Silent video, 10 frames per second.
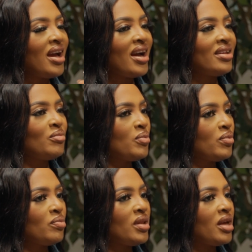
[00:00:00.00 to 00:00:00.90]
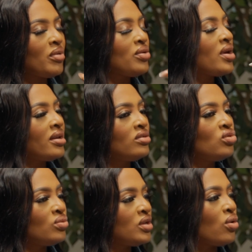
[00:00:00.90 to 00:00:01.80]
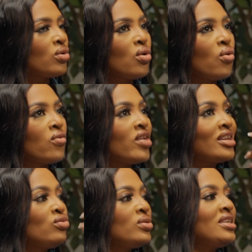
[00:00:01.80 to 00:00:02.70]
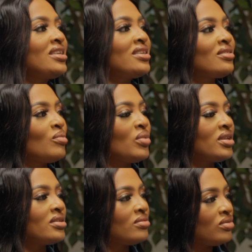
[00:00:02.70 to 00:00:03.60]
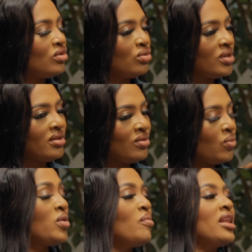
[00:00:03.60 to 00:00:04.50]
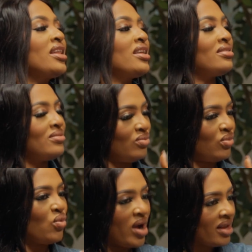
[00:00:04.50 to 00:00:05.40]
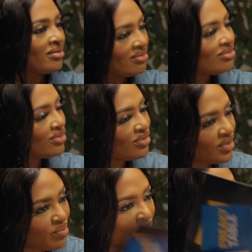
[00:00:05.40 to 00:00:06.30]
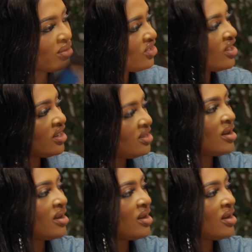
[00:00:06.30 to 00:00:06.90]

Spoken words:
and then people will be like, well, you can't do it, or you're overdoing it more than, the women who are biologically